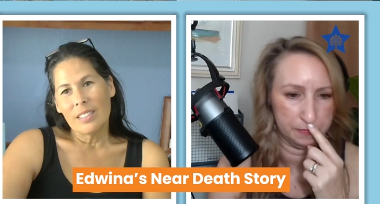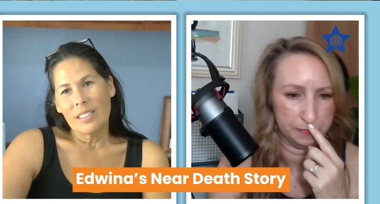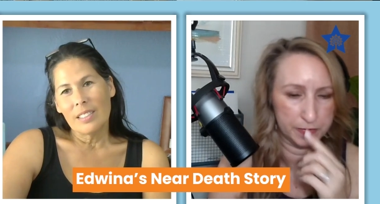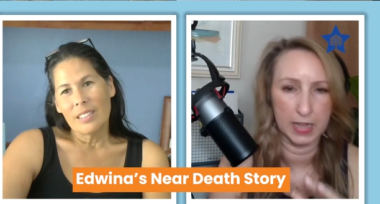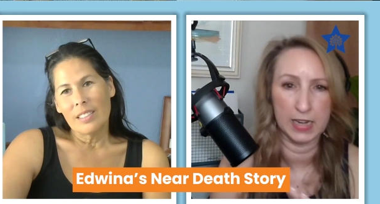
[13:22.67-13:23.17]

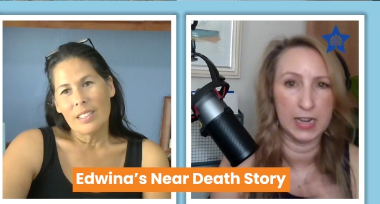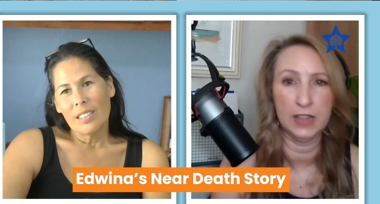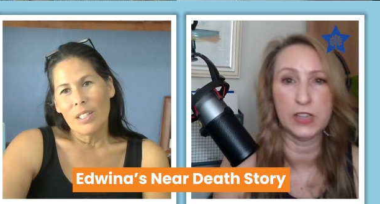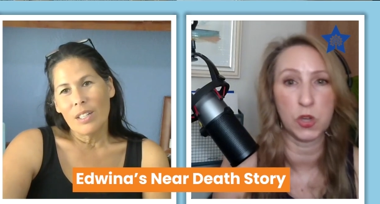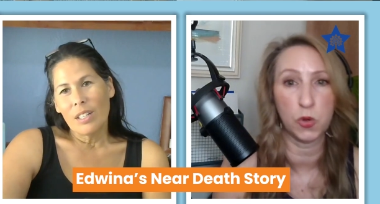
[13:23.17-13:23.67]
Speaker 1: and
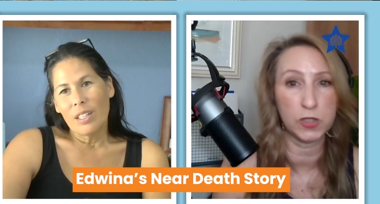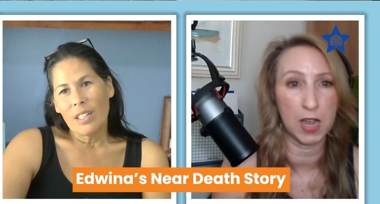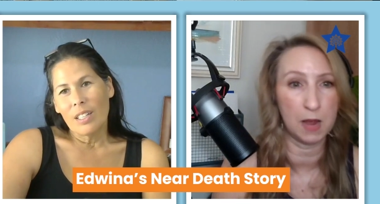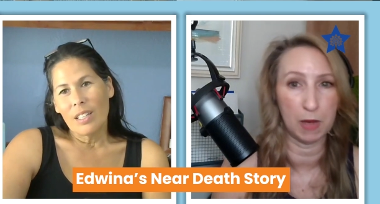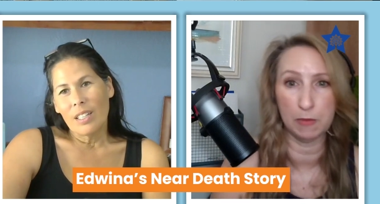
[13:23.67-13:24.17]
again, this whole
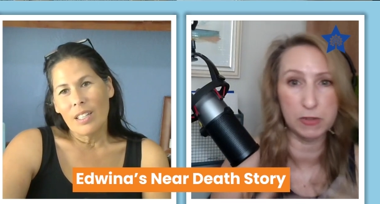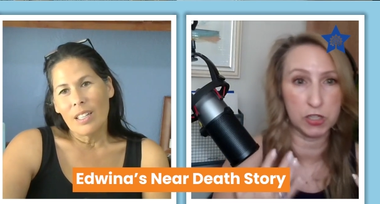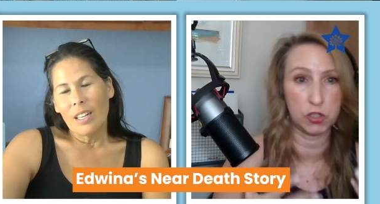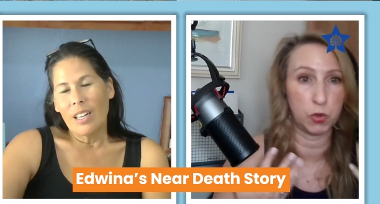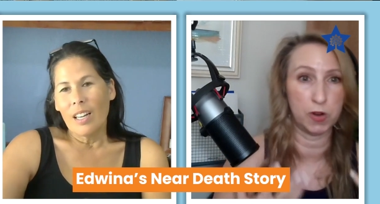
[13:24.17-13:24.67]
time I'm
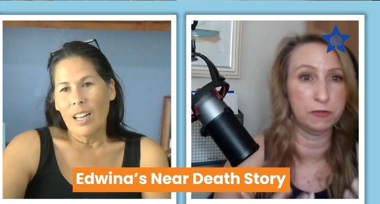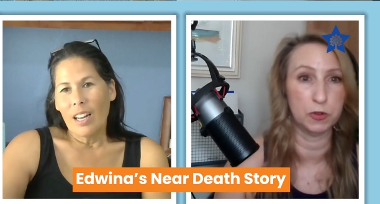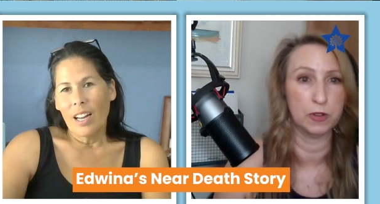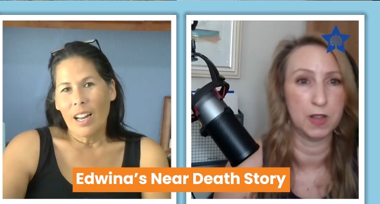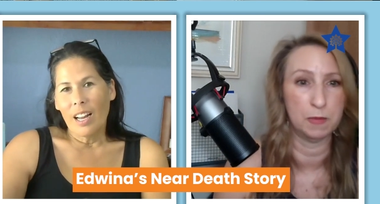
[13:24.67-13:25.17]
just
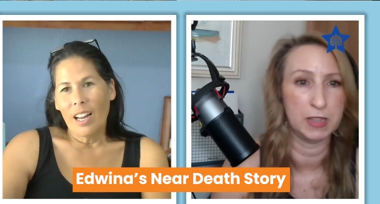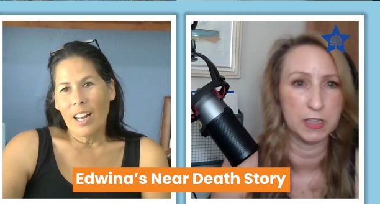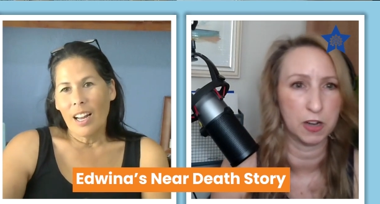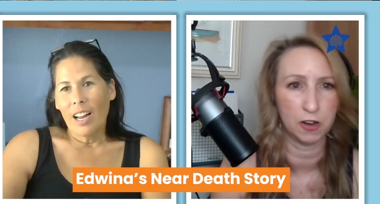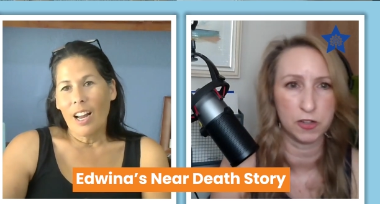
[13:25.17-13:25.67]
joyful. I
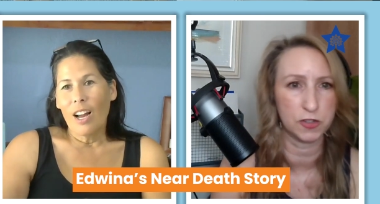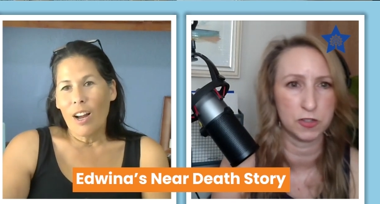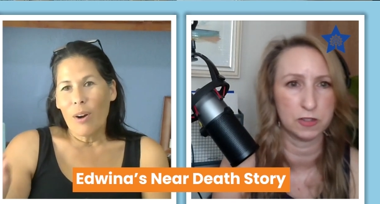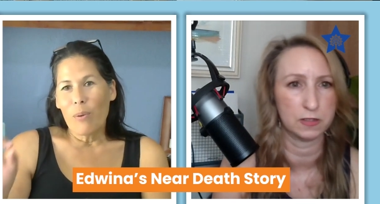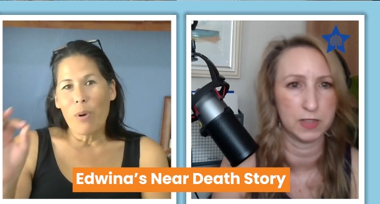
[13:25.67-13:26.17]
mean, the
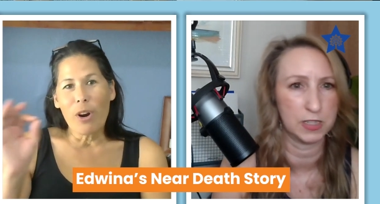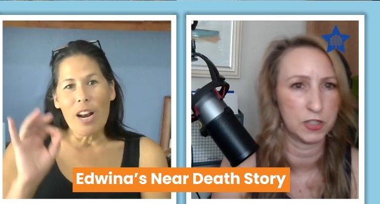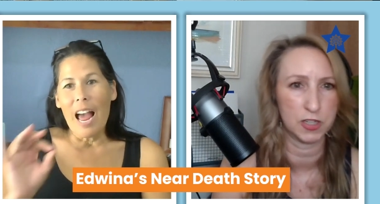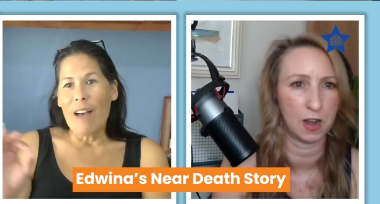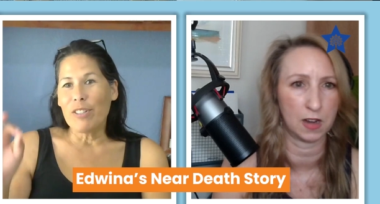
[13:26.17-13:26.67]
doctors are We're
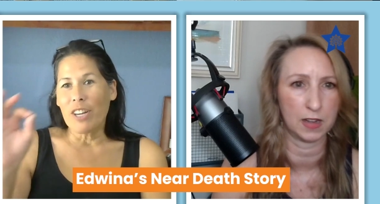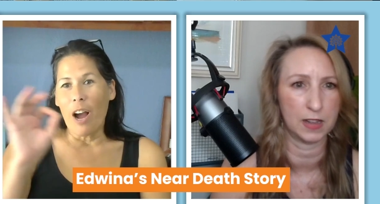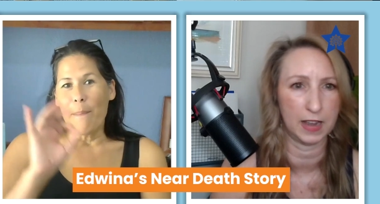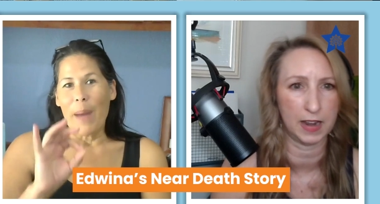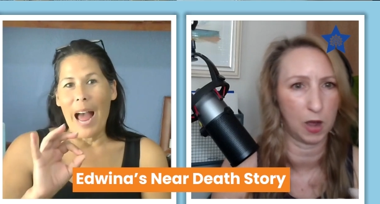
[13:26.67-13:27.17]
in shock. Have
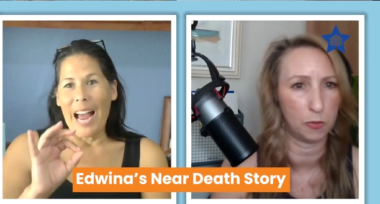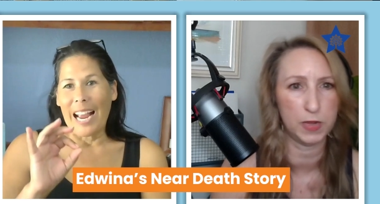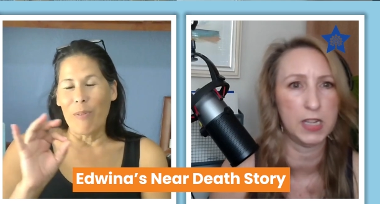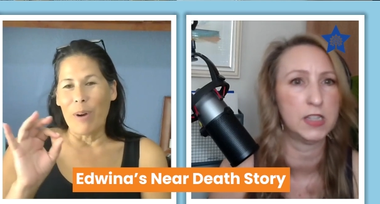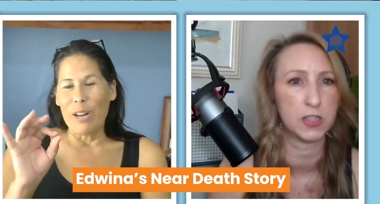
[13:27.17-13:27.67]
come
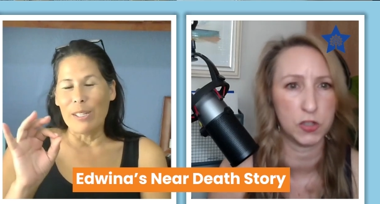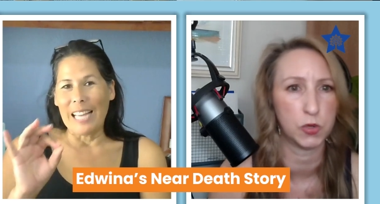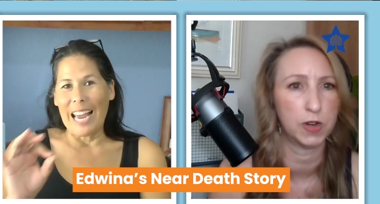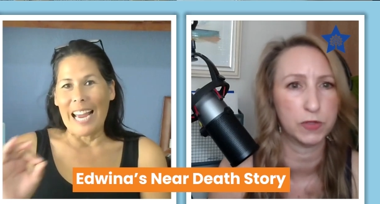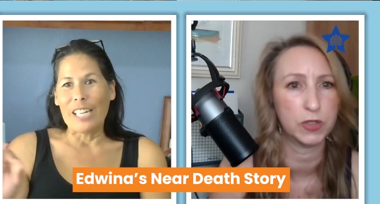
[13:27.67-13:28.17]
back and when you
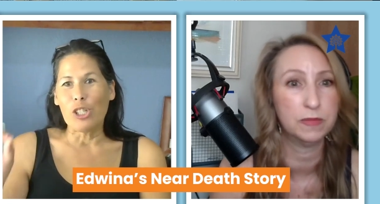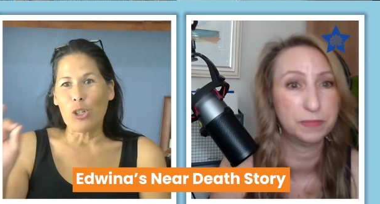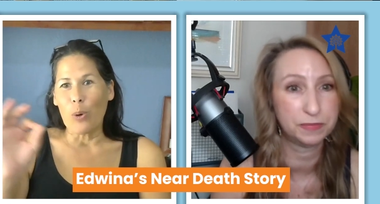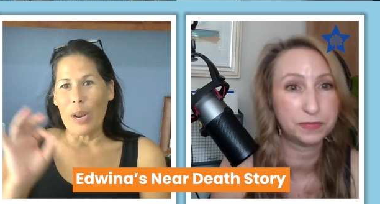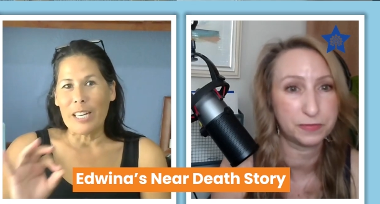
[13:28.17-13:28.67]
say
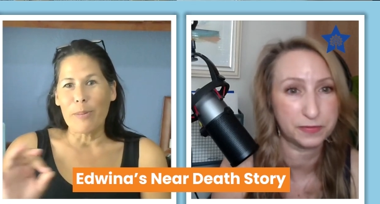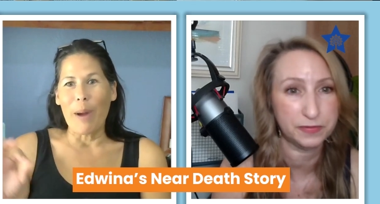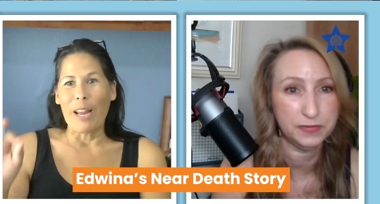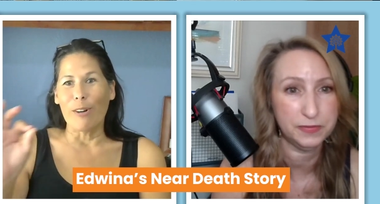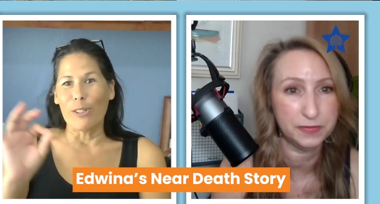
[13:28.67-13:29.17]

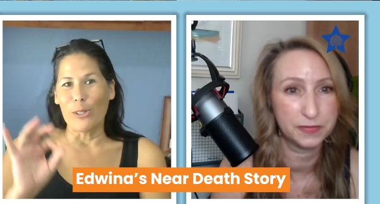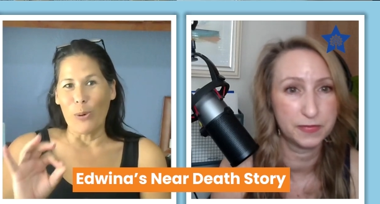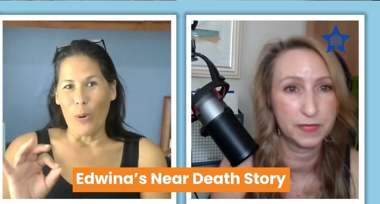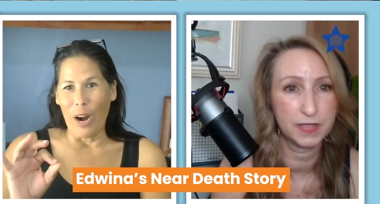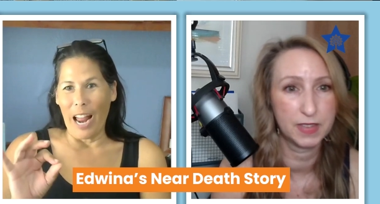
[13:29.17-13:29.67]
Speaker 2: intrigued by your
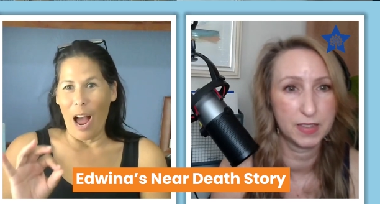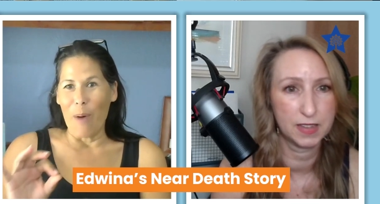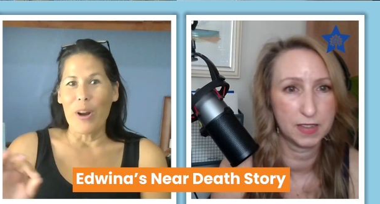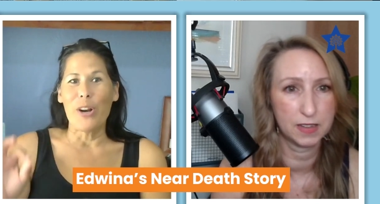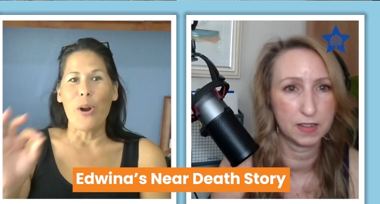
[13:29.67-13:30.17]
story,
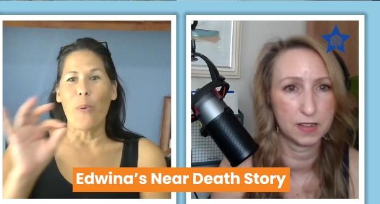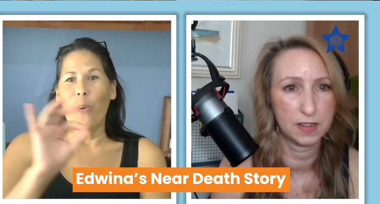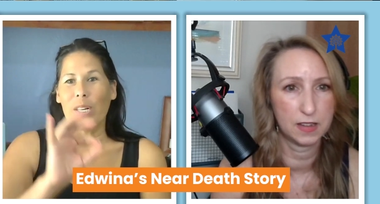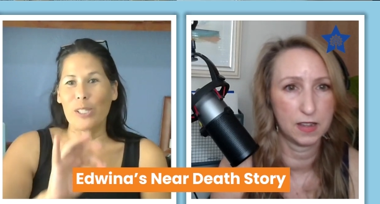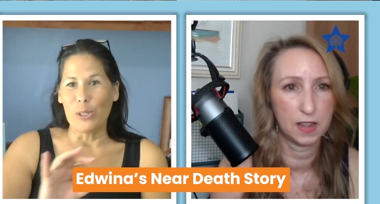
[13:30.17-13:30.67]
I want to know
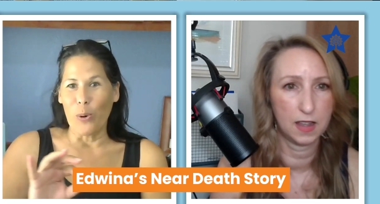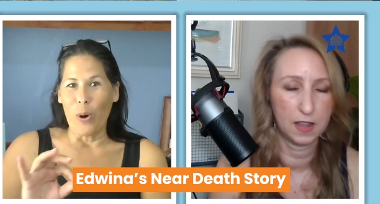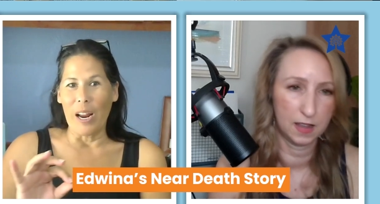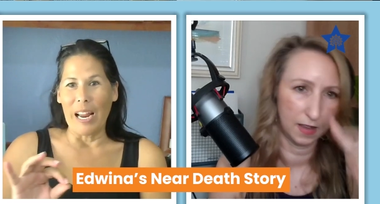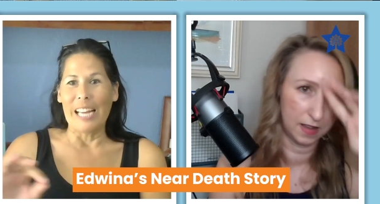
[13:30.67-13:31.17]
what
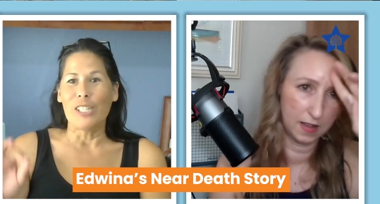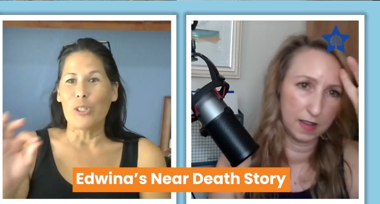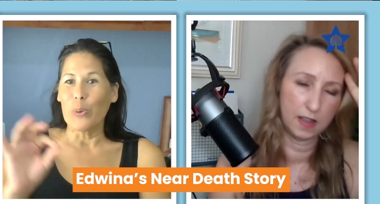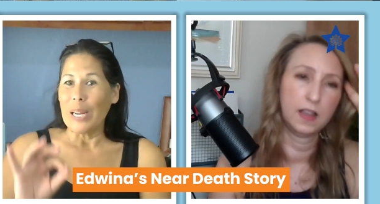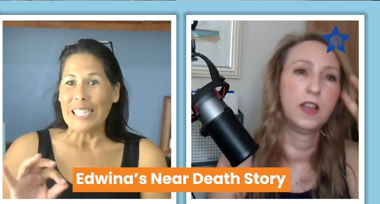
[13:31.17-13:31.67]
story
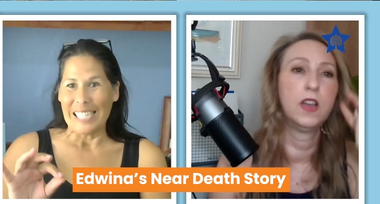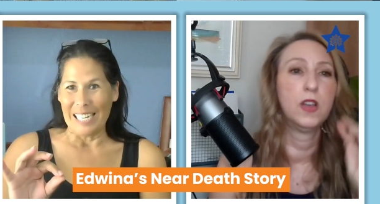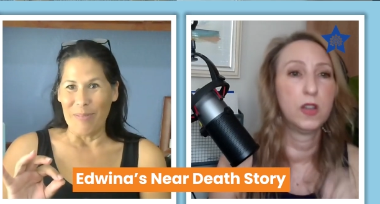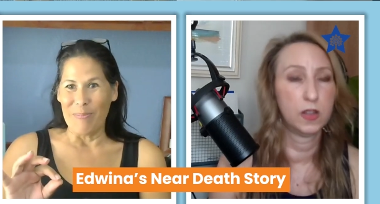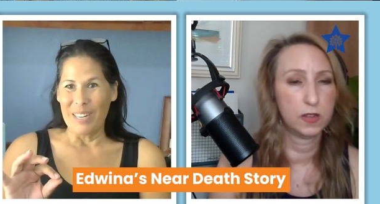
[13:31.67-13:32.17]

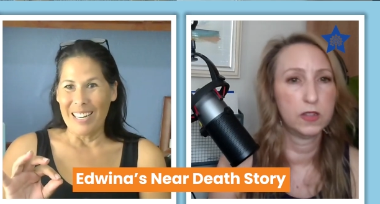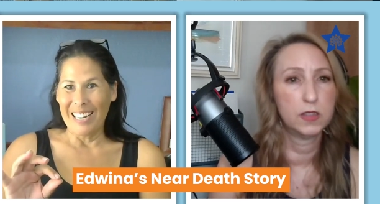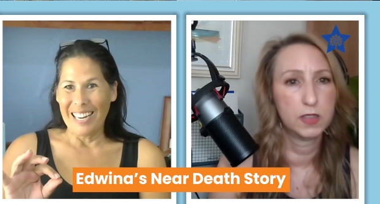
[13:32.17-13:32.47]
intrigued him.